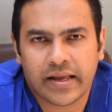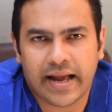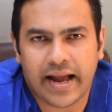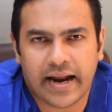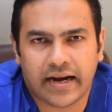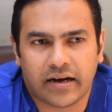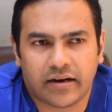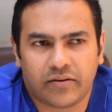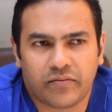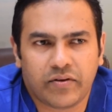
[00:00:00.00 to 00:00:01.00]
and
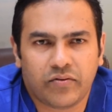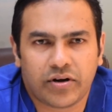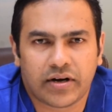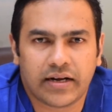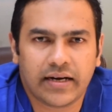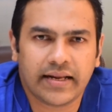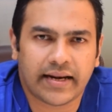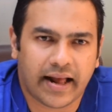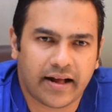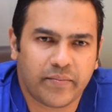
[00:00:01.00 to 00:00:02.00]
we would really
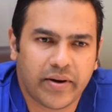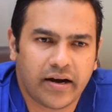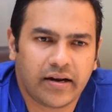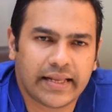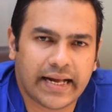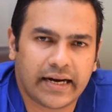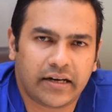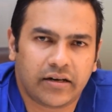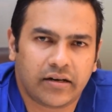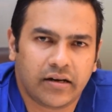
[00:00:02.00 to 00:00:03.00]
recommend
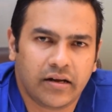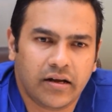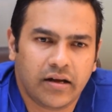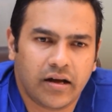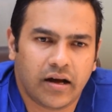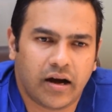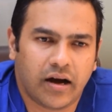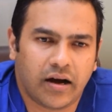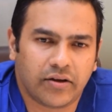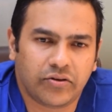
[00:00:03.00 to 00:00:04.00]
that
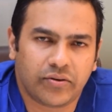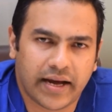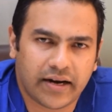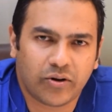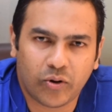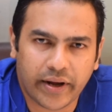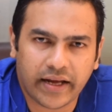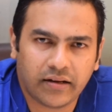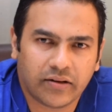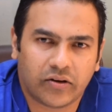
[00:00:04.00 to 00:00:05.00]
you get
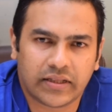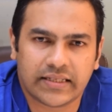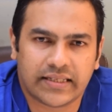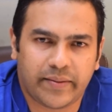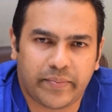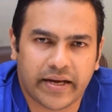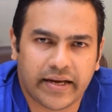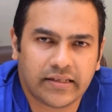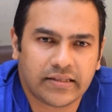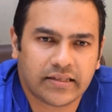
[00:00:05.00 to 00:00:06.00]
going on these
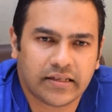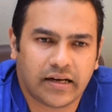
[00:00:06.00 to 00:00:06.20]
APIs.